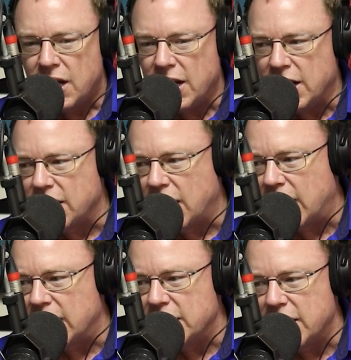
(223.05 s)
And
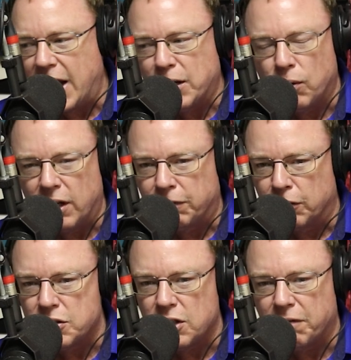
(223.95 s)
Nay'Quan,
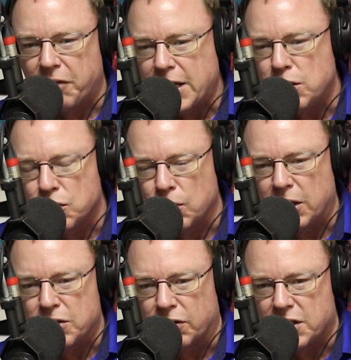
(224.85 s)
first off, thank you so
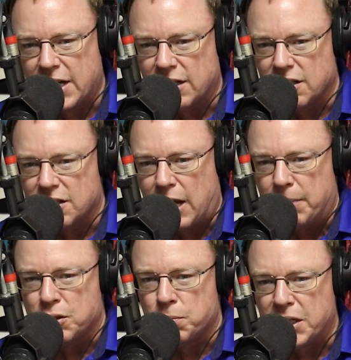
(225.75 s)
much for taking the
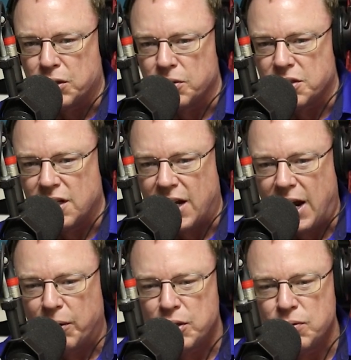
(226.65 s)
time to speak to us today.
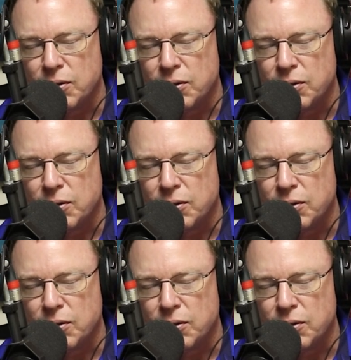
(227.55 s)
How are you